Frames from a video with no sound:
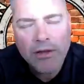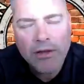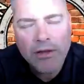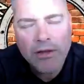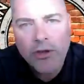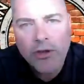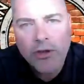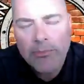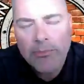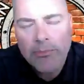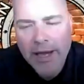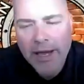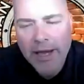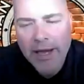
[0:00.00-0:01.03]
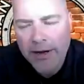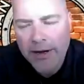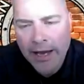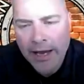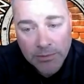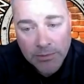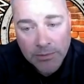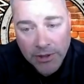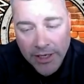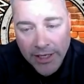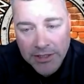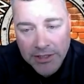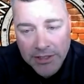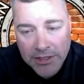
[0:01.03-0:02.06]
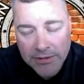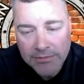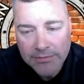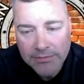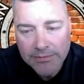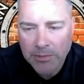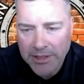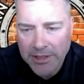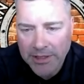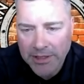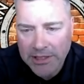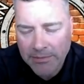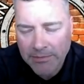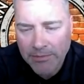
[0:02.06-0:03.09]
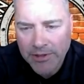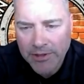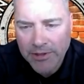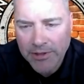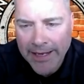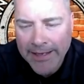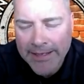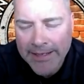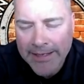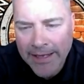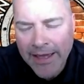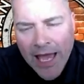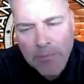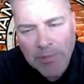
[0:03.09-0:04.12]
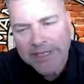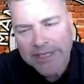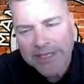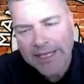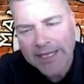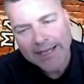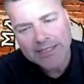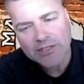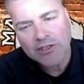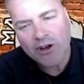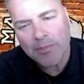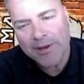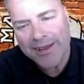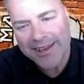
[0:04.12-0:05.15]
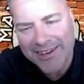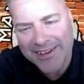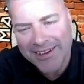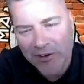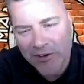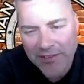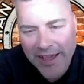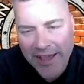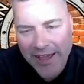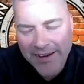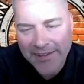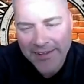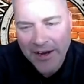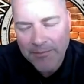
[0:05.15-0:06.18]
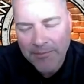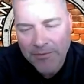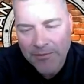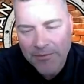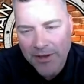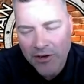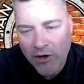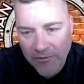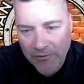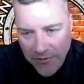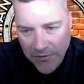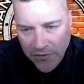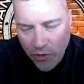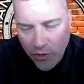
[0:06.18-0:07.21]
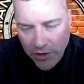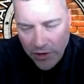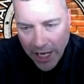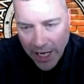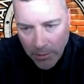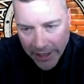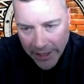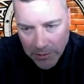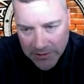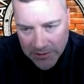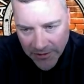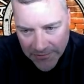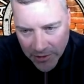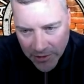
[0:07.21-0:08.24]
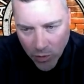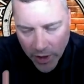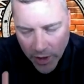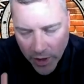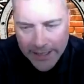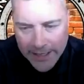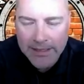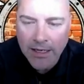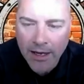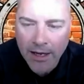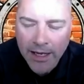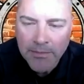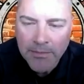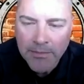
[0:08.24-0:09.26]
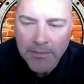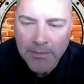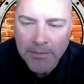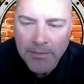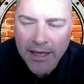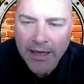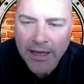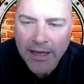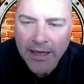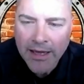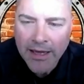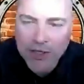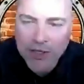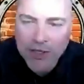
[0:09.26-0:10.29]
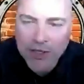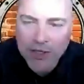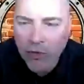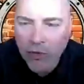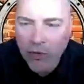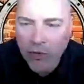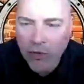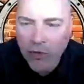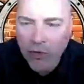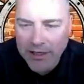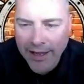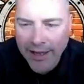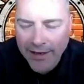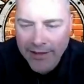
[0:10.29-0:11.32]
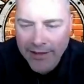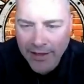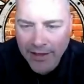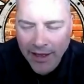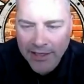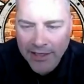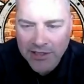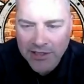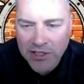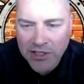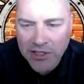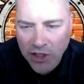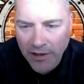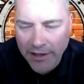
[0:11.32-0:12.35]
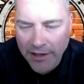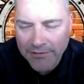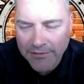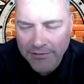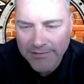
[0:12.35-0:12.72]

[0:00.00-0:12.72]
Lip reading: looking back on it now, possibly radiation, possibly some ADT, but then it gets complicated, Daryl, in that, and I'm 54 now, but I was 51 at the time, and we do know that the ADT has a shelf